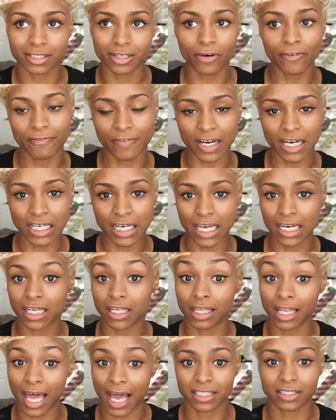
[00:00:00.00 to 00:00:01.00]
so fun, and
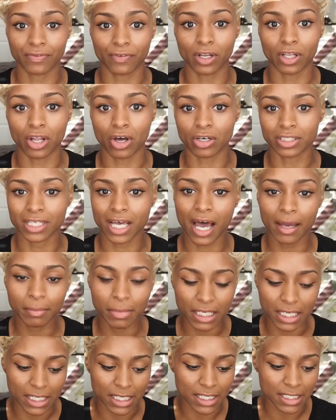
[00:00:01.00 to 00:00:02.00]
it lasts for a long time
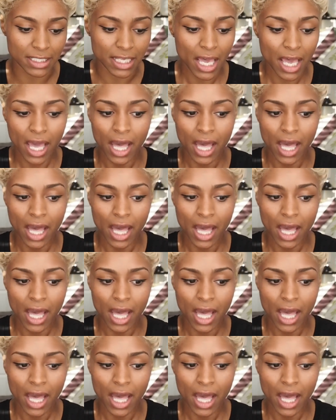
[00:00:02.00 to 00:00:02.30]
because